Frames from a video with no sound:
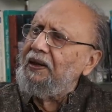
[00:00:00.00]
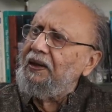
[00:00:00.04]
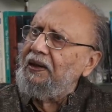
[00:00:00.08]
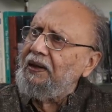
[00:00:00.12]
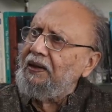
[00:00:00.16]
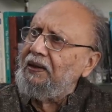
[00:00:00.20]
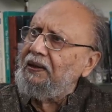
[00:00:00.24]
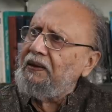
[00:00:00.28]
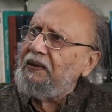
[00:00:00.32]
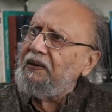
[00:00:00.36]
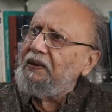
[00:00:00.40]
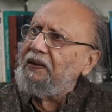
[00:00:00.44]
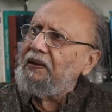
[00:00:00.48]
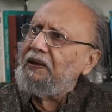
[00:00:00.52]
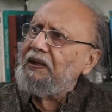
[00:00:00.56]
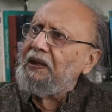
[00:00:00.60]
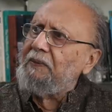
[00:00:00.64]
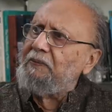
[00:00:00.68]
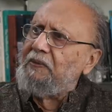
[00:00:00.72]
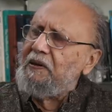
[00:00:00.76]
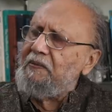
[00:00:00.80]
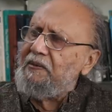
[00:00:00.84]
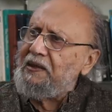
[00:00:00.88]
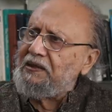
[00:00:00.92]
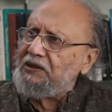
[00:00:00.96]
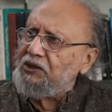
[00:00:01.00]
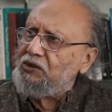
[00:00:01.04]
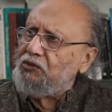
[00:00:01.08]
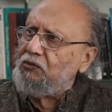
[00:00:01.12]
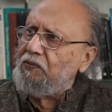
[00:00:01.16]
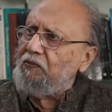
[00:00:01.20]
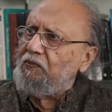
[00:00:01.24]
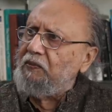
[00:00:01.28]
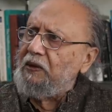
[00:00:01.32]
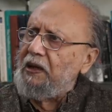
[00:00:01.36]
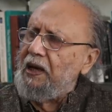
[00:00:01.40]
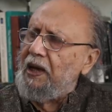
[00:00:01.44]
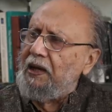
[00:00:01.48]
in the BBC,
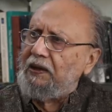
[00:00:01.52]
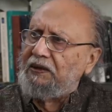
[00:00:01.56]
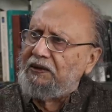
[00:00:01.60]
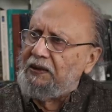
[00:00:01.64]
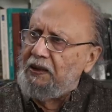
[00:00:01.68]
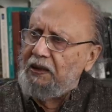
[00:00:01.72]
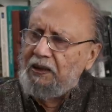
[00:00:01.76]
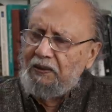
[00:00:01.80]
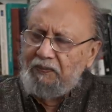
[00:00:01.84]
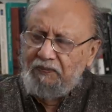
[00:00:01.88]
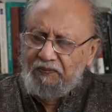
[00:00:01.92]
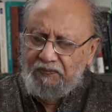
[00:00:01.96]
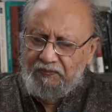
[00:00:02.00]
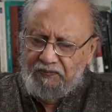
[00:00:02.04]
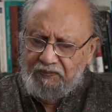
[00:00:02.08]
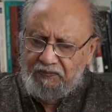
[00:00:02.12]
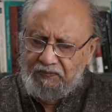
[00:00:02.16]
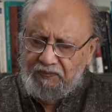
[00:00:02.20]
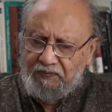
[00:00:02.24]
uh, um,